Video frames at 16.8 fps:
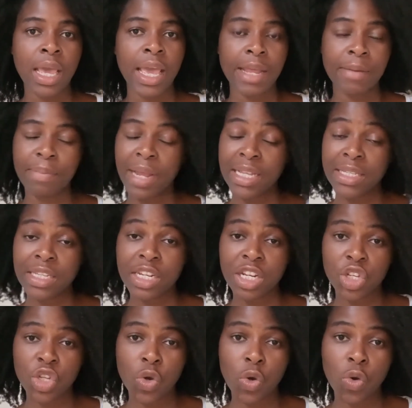and plant it
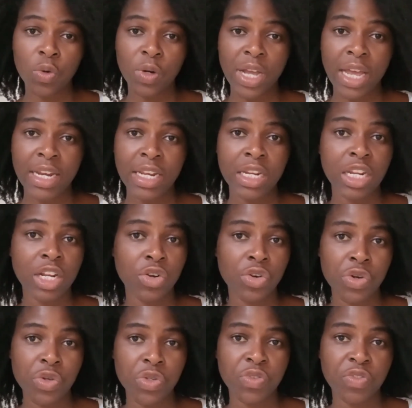in your own garden. It
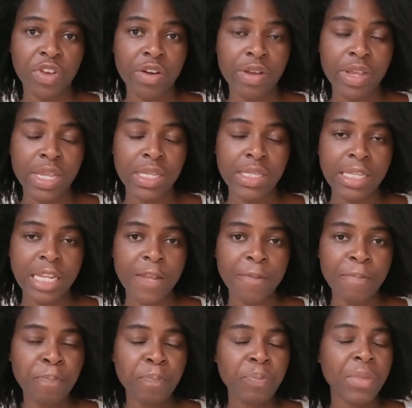grows very
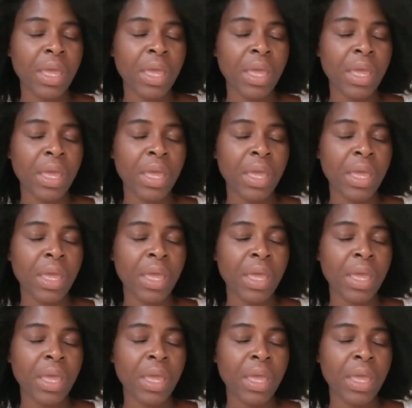easily.